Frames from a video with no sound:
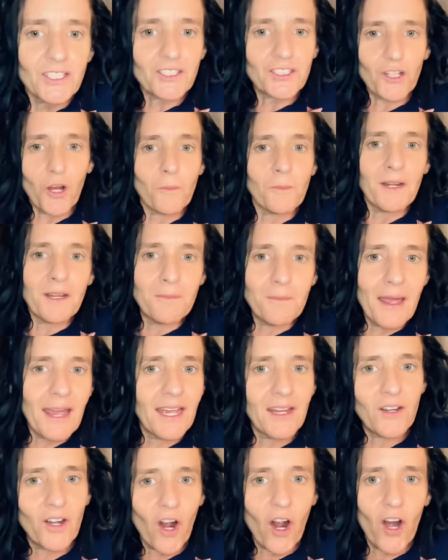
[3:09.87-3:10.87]
so many
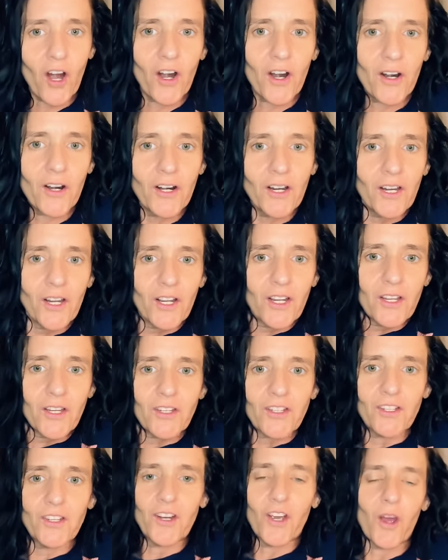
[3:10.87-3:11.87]
men are,
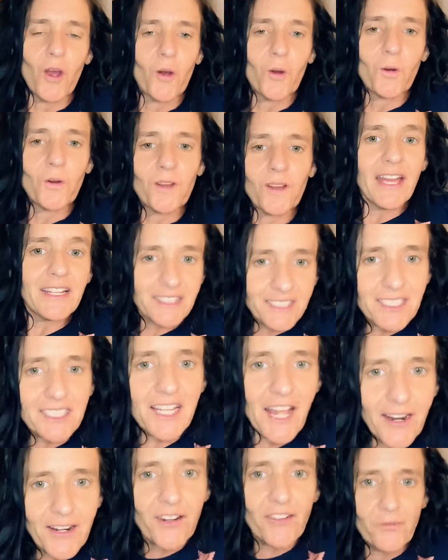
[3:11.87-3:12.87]
you know,
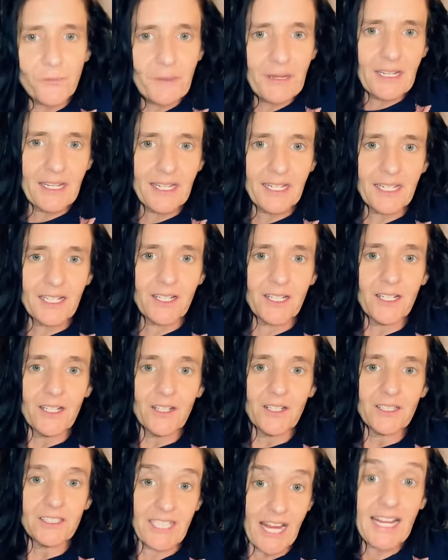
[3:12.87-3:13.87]
instead of being
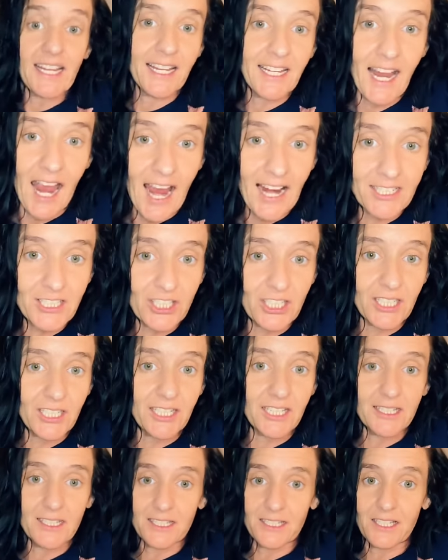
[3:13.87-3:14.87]
taking action,
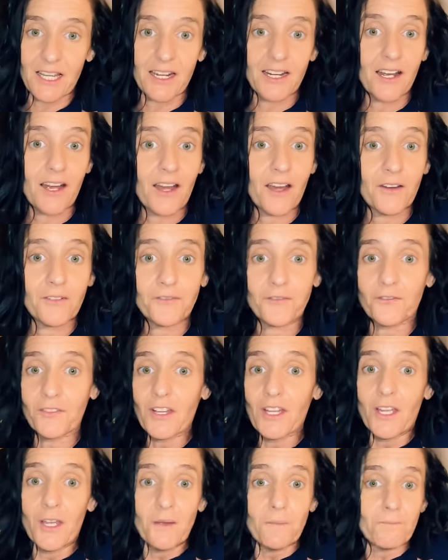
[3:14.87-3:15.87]
instead of
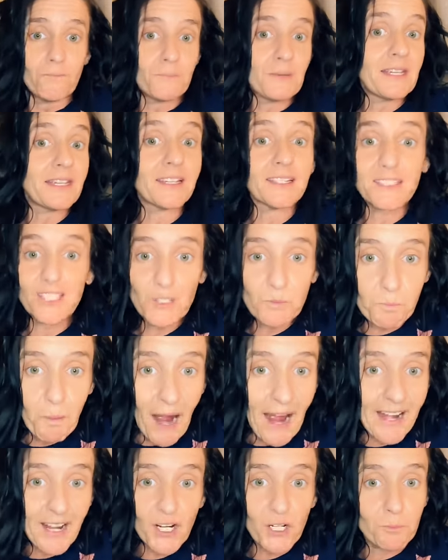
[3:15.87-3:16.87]
being
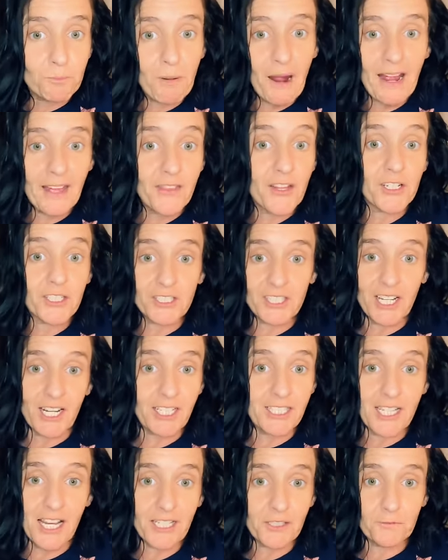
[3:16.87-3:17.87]
inspired by their
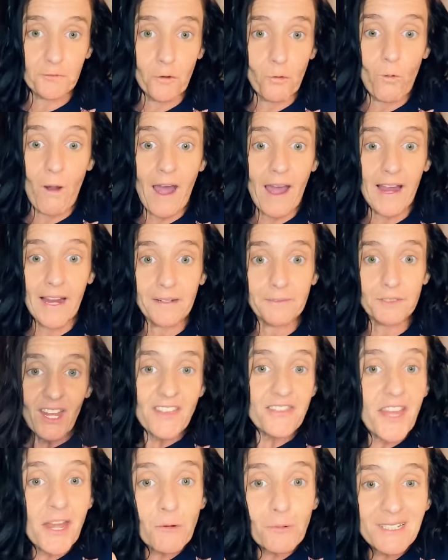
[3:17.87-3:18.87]
successful wives,
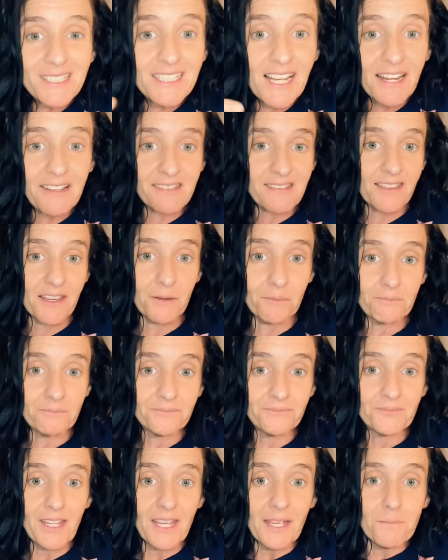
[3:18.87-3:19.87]
they resent them
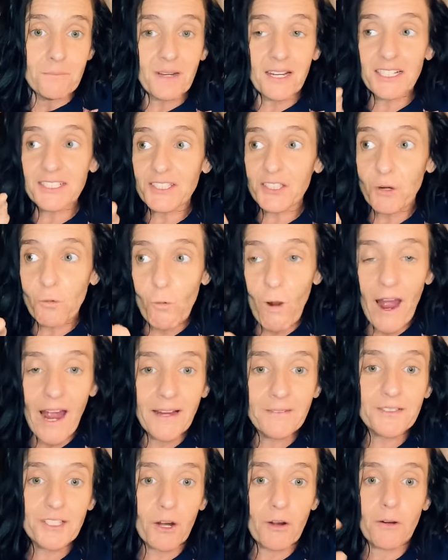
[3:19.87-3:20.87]
because their
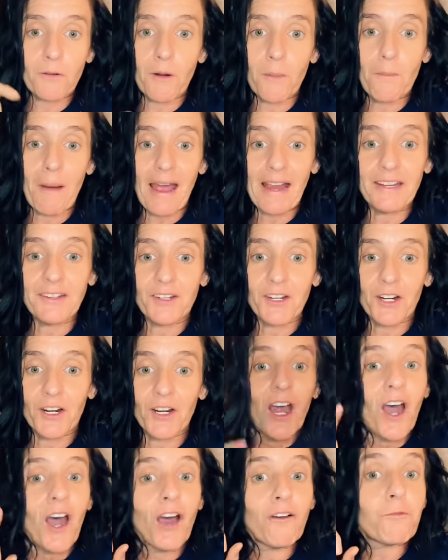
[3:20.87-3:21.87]
wives are a
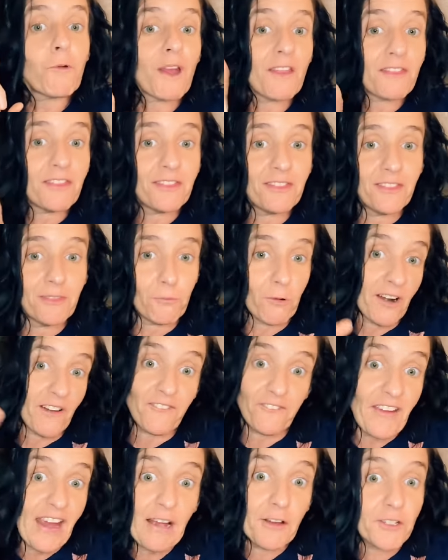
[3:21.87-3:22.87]
reminder of what what a
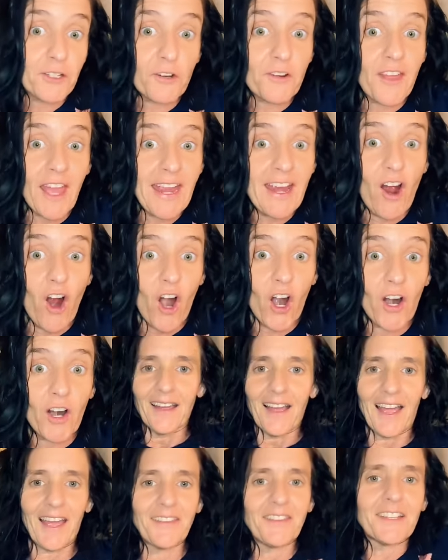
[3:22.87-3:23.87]
failure they are.
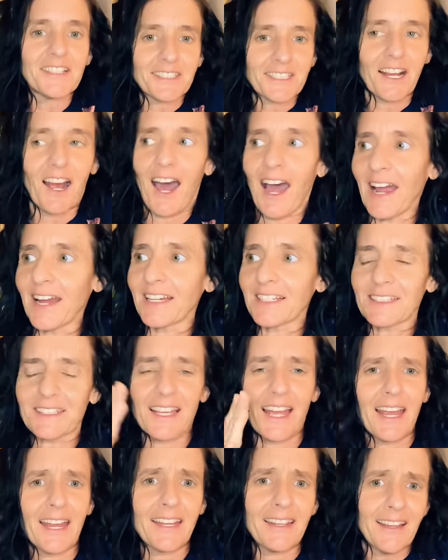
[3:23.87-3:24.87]
And this guy is
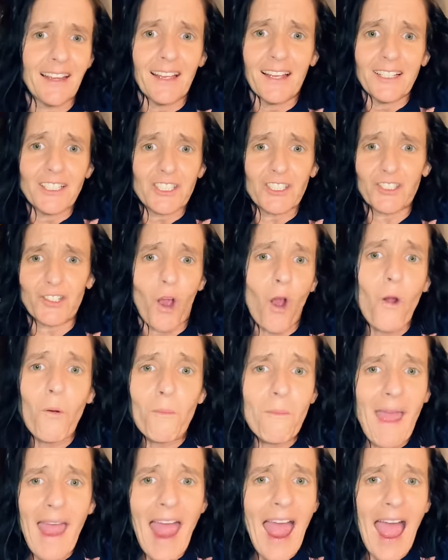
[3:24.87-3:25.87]
like so
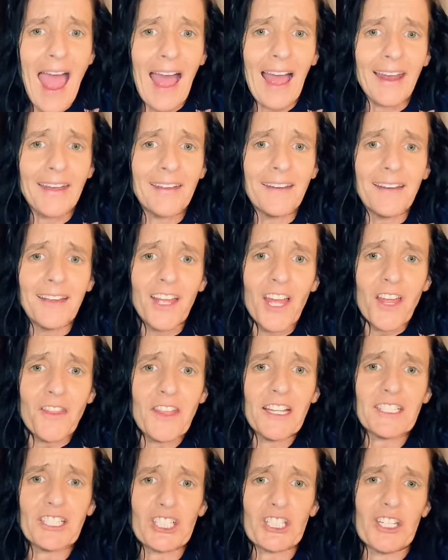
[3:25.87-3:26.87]
mad
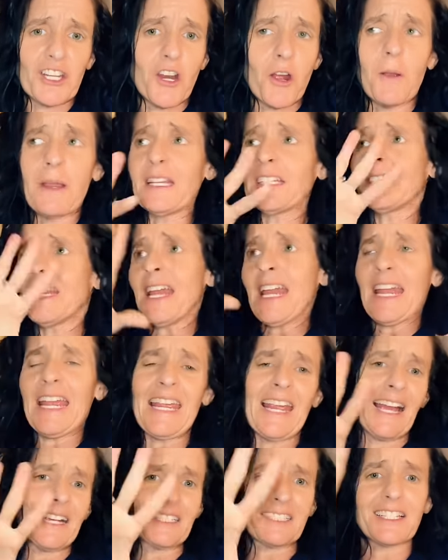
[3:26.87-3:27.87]
that you know he's
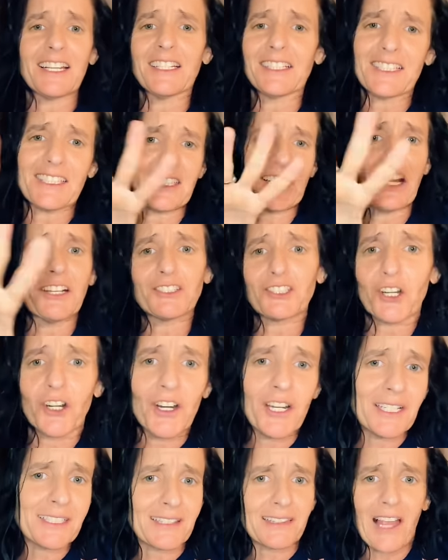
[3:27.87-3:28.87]
he has to center
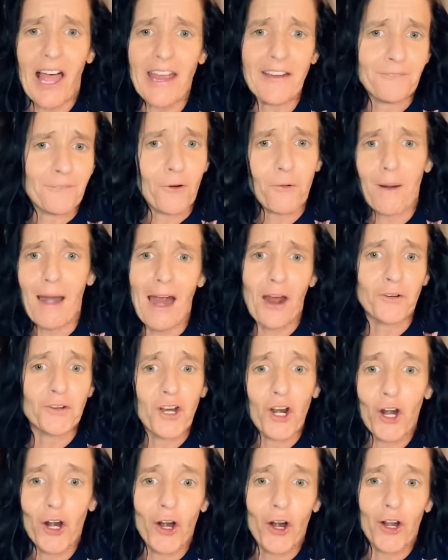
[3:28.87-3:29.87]
his life around
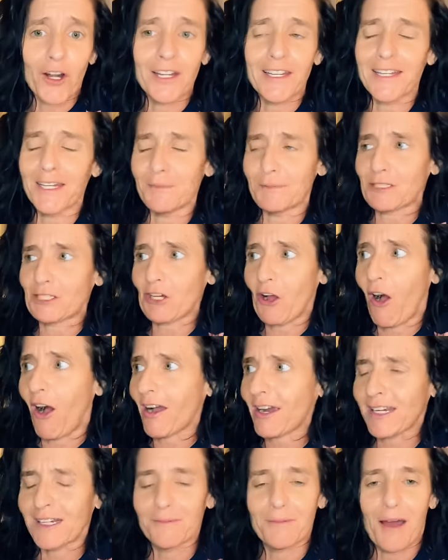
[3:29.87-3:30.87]
her and he keeps
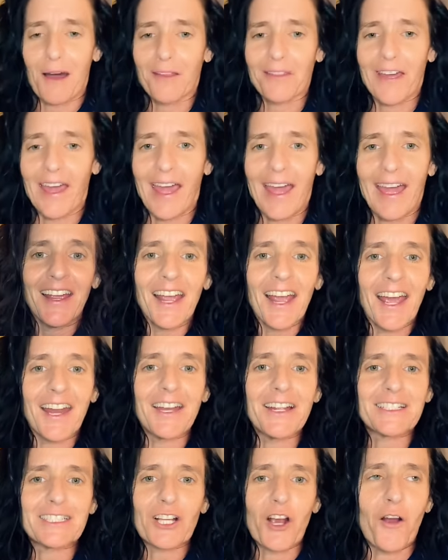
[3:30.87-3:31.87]
talking about that. And
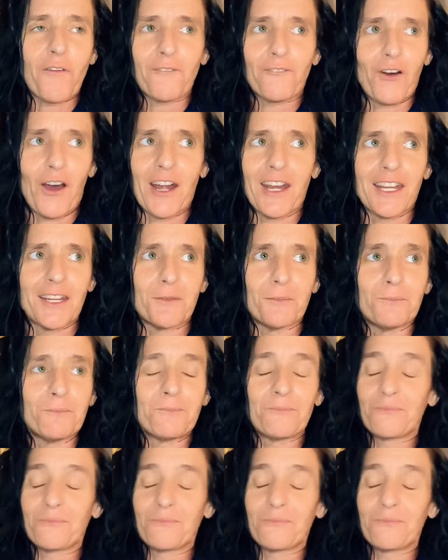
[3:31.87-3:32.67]
it's so funny